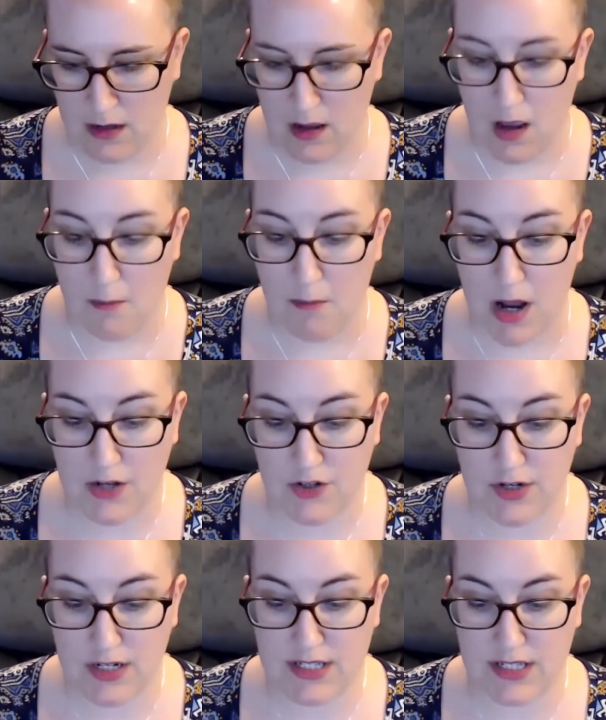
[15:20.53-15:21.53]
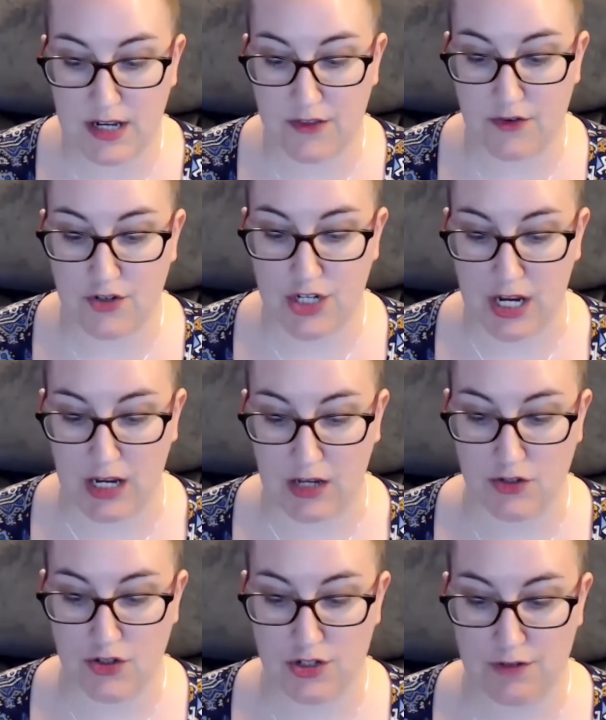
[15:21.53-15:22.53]
Mantra is another
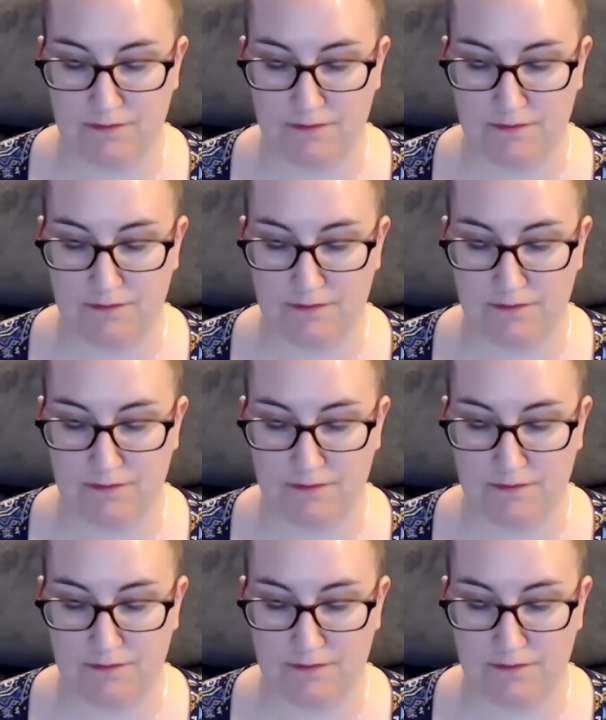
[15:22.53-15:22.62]
change.